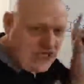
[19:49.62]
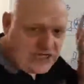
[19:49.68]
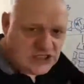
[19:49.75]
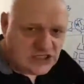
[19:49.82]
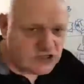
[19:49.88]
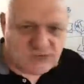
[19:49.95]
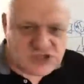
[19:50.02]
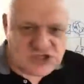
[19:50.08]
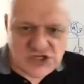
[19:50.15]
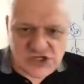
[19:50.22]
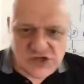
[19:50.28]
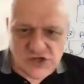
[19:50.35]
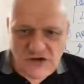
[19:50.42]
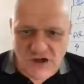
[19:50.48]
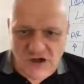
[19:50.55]
to your
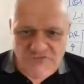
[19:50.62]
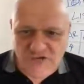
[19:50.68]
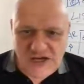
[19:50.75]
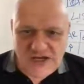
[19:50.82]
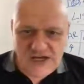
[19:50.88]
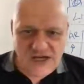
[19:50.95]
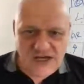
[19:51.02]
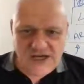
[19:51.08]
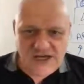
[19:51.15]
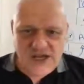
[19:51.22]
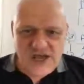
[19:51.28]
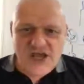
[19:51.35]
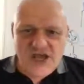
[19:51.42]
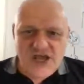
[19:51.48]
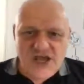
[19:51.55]
affiliate link, you're
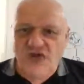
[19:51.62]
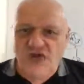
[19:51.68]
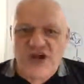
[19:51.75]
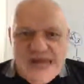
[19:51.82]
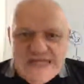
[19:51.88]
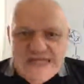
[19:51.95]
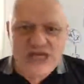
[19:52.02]
an idiot.